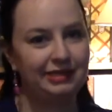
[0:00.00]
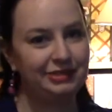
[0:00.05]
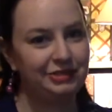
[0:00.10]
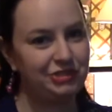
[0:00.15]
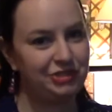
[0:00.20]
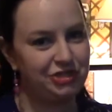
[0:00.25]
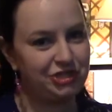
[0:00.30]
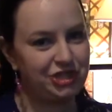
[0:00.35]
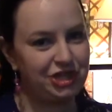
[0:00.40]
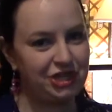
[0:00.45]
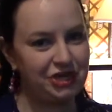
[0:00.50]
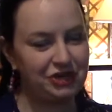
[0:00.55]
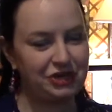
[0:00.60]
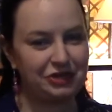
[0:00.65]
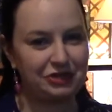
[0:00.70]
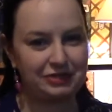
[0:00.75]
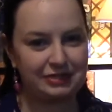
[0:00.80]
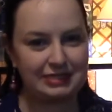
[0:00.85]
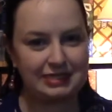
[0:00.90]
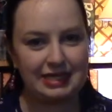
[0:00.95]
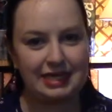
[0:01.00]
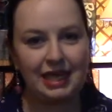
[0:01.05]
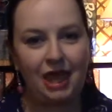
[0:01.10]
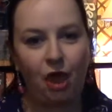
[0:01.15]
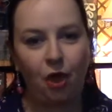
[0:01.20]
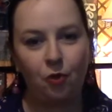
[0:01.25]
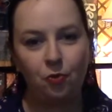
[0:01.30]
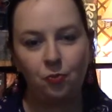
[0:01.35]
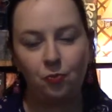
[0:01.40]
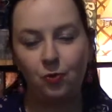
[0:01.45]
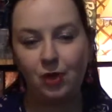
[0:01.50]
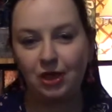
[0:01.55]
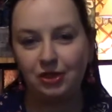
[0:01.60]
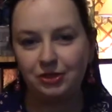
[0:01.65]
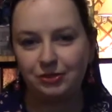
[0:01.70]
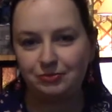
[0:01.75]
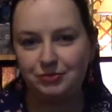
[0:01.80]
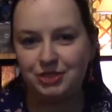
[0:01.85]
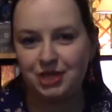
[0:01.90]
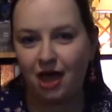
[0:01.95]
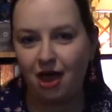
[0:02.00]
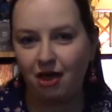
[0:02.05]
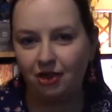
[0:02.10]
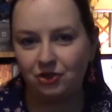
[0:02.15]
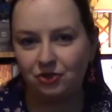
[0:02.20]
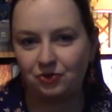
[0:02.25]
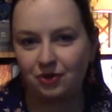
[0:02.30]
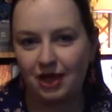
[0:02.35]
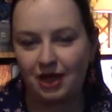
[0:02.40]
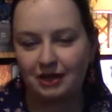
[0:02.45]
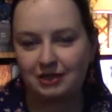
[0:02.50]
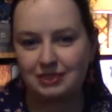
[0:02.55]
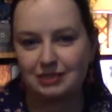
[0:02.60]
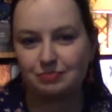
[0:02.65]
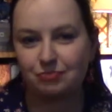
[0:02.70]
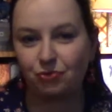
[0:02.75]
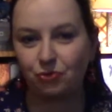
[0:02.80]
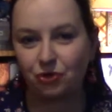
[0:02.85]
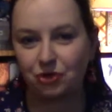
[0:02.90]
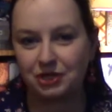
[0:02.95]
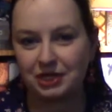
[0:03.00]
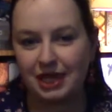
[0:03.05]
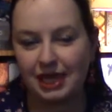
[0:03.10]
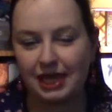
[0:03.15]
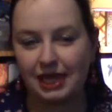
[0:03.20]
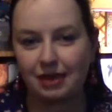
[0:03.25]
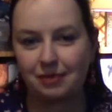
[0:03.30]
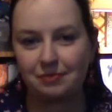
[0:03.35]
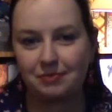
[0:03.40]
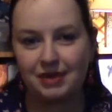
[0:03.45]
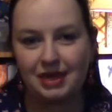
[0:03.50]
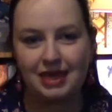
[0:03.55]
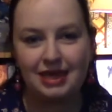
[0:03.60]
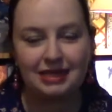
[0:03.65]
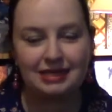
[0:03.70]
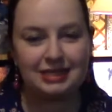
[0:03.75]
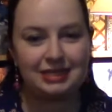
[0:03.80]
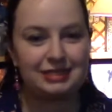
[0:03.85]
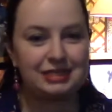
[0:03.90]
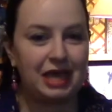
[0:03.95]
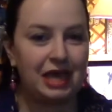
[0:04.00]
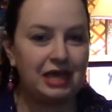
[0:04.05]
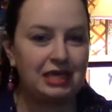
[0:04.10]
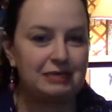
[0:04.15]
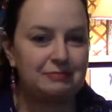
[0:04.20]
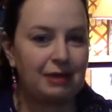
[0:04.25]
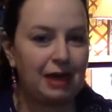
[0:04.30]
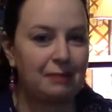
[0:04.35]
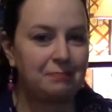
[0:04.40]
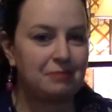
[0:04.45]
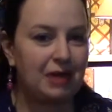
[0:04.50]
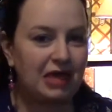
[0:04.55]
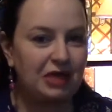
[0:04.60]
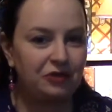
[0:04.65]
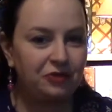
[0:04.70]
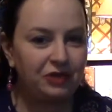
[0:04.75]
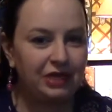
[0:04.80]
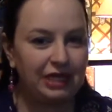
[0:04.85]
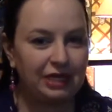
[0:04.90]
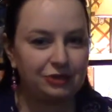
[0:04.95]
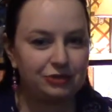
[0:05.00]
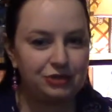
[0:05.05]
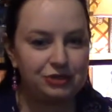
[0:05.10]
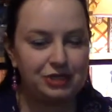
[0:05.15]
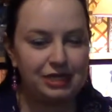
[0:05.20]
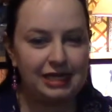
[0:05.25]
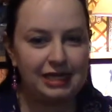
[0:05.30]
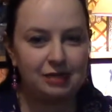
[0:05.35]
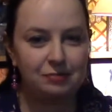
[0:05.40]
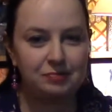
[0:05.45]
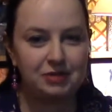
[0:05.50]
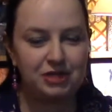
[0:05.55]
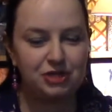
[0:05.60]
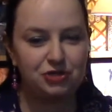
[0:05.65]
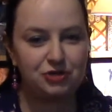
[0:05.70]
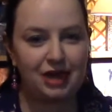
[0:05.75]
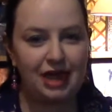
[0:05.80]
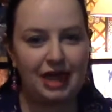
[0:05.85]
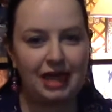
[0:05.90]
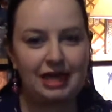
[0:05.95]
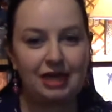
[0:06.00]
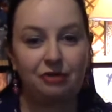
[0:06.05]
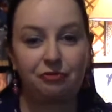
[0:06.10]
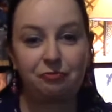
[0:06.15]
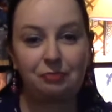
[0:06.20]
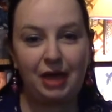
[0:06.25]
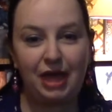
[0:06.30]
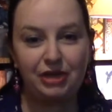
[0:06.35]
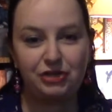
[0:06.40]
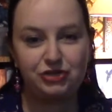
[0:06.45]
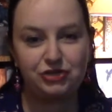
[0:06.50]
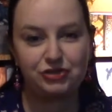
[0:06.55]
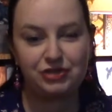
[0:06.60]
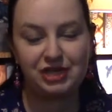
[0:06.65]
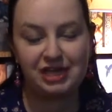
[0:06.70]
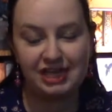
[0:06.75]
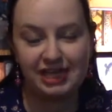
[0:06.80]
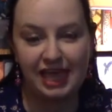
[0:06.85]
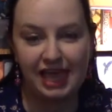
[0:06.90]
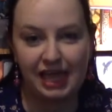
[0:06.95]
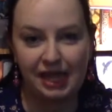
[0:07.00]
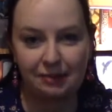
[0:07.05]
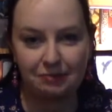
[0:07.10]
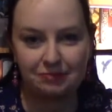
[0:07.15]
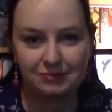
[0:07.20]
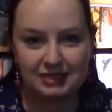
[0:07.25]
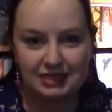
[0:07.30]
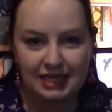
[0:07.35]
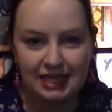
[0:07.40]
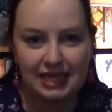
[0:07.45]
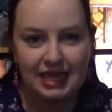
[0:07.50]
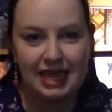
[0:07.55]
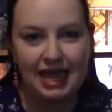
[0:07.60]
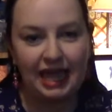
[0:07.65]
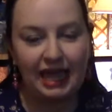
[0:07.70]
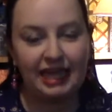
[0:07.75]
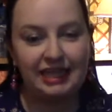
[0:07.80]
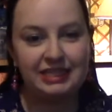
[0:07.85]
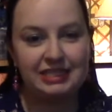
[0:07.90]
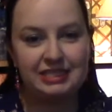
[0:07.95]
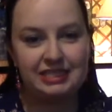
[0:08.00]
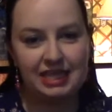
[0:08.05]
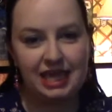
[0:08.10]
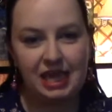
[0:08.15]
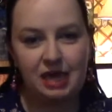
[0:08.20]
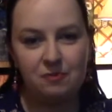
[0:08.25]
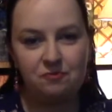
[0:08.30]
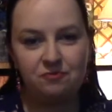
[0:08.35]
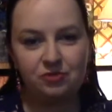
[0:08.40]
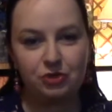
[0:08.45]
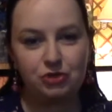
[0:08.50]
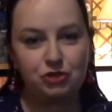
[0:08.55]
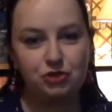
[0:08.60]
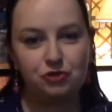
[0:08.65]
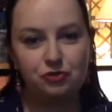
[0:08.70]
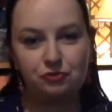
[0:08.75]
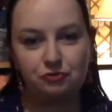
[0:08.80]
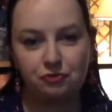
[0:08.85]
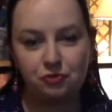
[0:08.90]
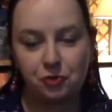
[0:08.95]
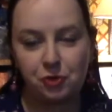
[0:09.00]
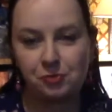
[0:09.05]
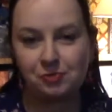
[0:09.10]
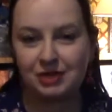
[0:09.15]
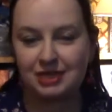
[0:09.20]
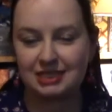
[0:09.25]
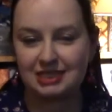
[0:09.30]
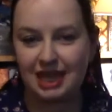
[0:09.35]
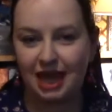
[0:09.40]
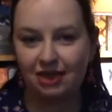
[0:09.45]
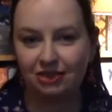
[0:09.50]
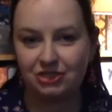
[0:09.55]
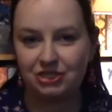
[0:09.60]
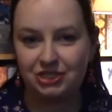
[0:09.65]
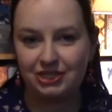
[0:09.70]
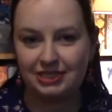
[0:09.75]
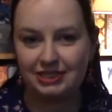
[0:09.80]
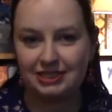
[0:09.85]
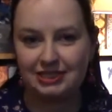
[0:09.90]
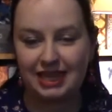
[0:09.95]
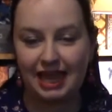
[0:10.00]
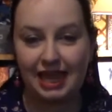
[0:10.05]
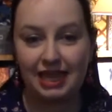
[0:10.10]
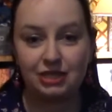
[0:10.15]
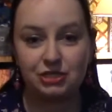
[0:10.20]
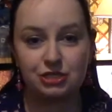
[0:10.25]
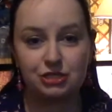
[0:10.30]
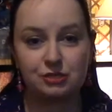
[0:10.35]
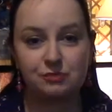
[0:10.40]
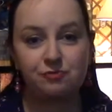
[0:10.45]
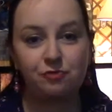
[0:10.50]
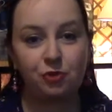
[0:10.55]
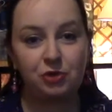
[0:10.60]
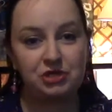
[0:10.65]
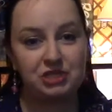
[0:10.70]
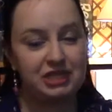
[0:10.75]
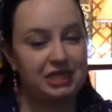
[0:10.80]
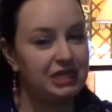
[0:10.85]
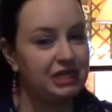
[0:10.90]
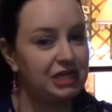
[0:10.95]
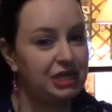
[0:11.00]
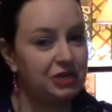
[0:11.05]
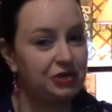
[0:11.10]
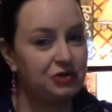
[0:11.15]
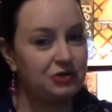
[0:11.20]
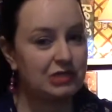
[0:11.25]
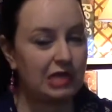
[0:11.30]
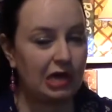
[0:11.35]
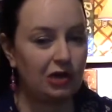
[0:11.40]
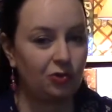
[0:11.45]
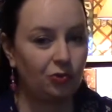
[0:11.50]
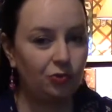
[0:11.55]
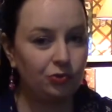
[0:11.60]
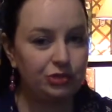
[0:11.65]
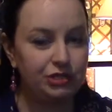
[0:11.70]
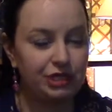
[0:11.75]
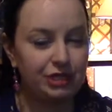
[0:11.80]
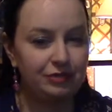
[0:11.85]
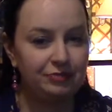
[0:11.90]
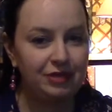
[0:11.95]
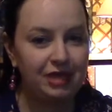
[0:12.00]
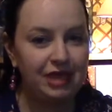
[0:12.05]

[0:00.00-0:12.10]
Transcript: Cheers! Welcome to On the Rocks board game, designed by Michael and Christina Pentree of Pentree Games. In this game for 2 to 4 mixologists ages 14 years and older,